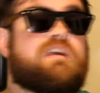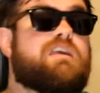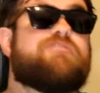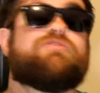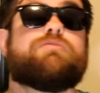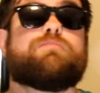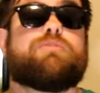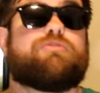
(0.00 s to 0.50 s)

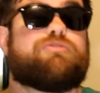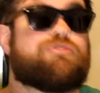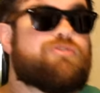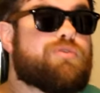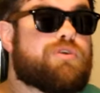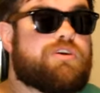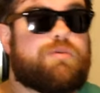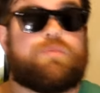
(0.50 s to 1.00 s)
Even
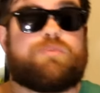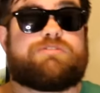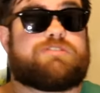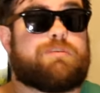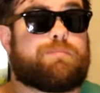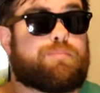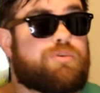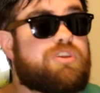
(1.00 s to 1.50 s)
before it was
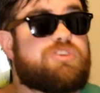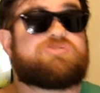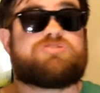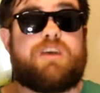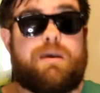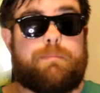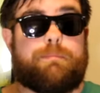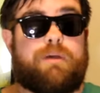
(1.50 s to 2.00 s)
the
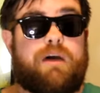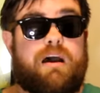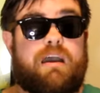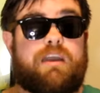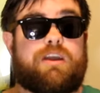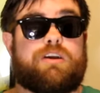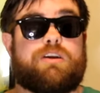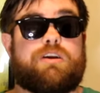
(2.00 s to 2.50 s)
British
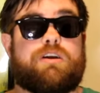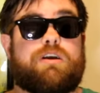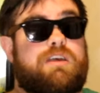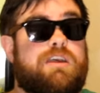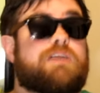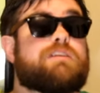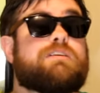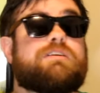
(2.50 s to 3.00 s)
Empire,
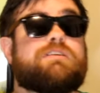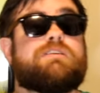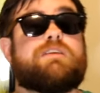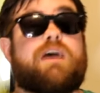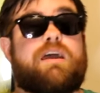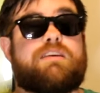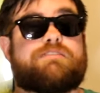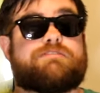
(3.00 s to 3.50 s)

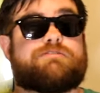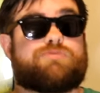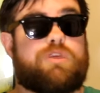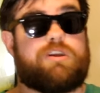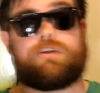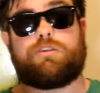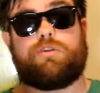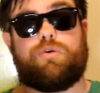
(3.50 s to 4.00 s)
England had a
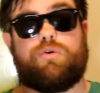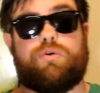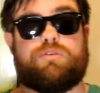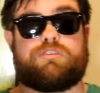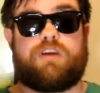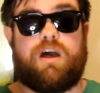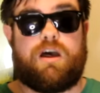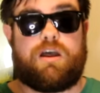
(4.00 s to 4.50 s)

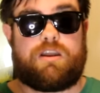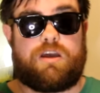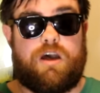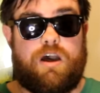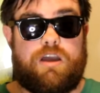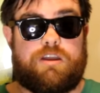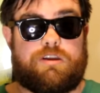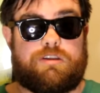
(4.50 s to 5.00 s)
stranglehold on
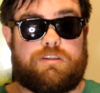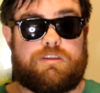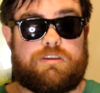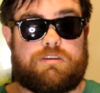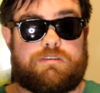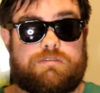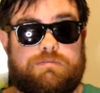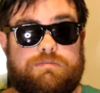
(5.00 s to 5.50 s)
Ireland.